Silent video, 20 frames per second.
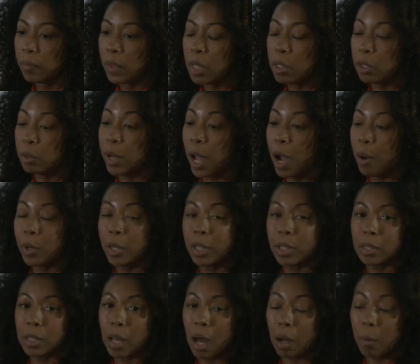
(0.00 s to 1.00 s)
So now we're
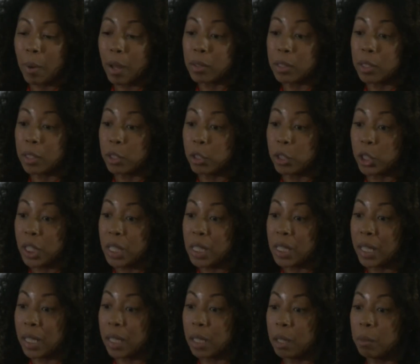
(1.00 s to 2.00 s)
going to talk about
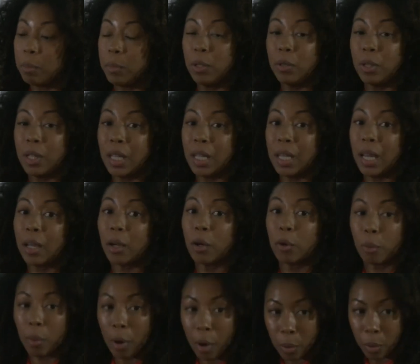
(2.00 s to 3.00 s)
synergies in community and
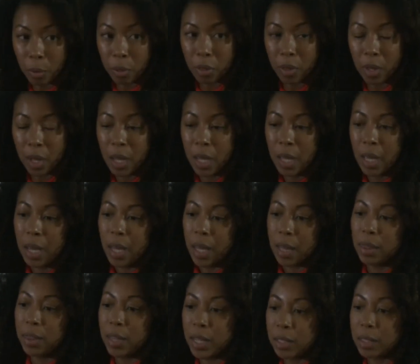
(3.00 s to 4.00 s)
growth.
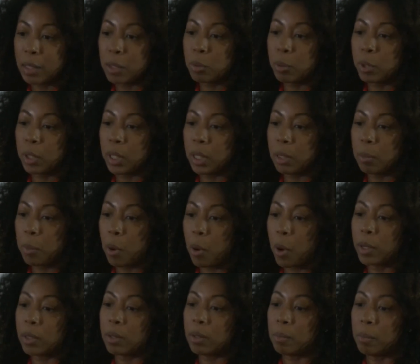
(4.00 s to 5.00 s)
This is really
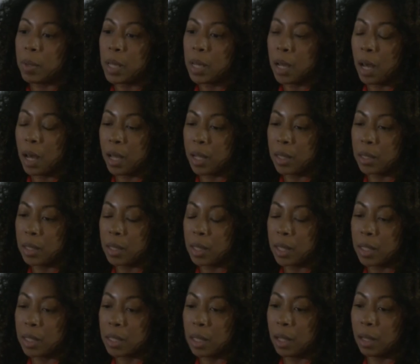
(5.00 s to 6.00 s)
important because
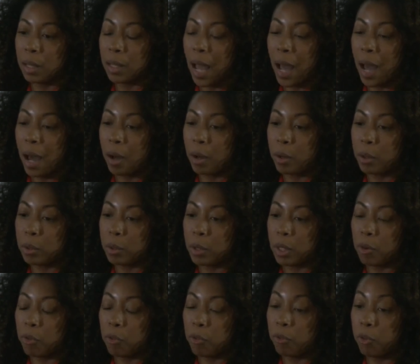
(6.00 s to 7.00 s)
this allowed
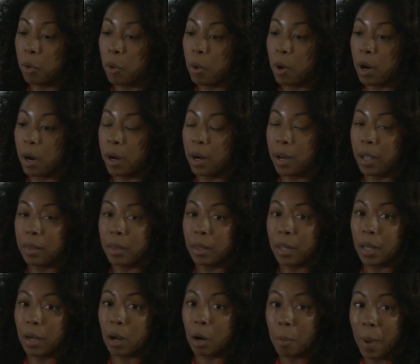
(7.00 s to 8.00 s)
for,
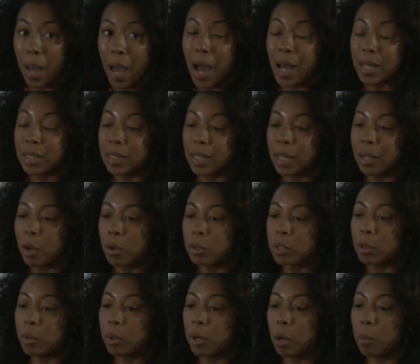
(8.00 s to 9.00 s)
in our past and
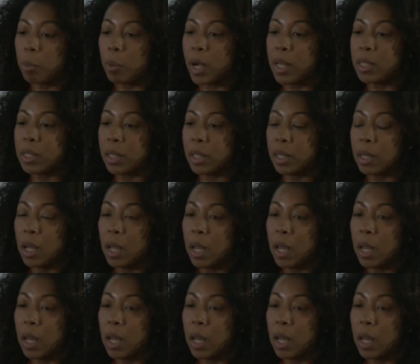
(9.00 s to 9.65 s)
also in our present,